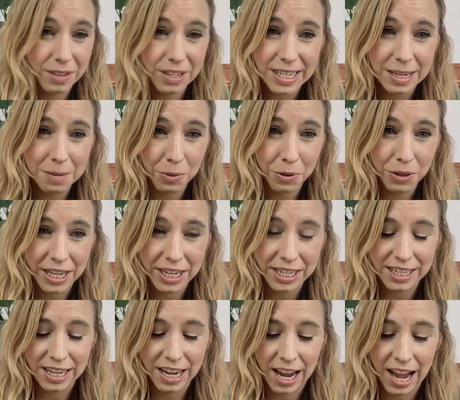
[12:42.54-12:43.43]
simple
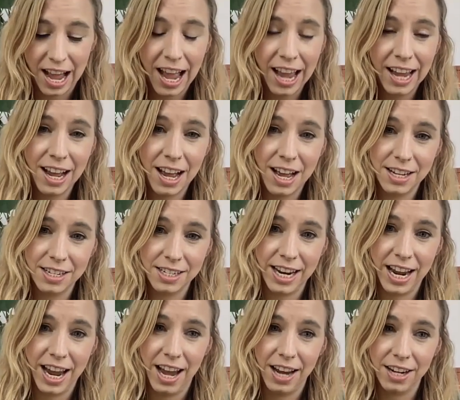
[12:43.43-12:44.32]
things like eye
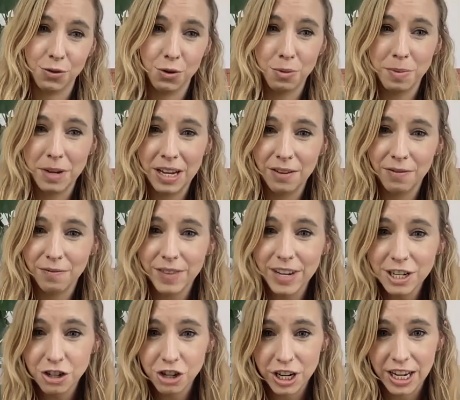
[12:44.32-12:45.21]
contact or being
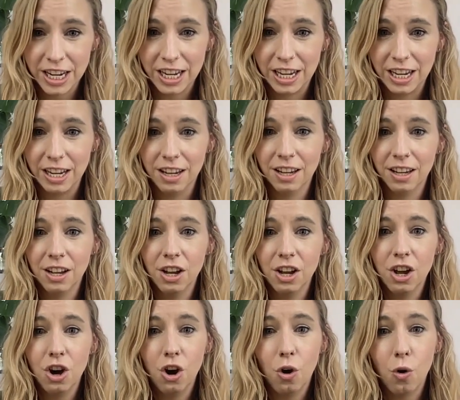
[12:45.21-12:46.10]
fidgety
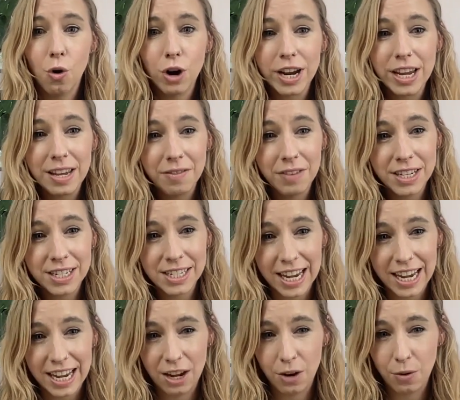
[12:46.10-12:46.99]
or even
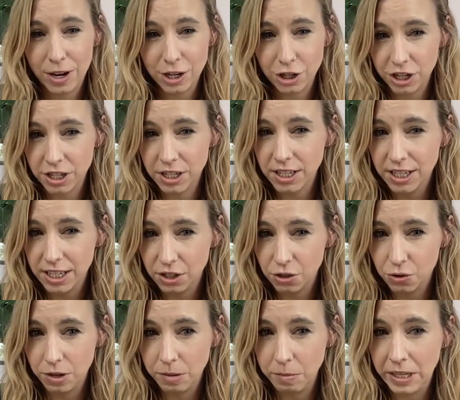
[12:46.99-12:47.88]
taking questions
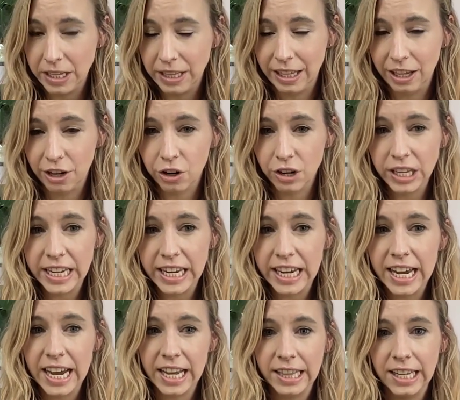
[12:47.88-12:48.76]
extremely literally.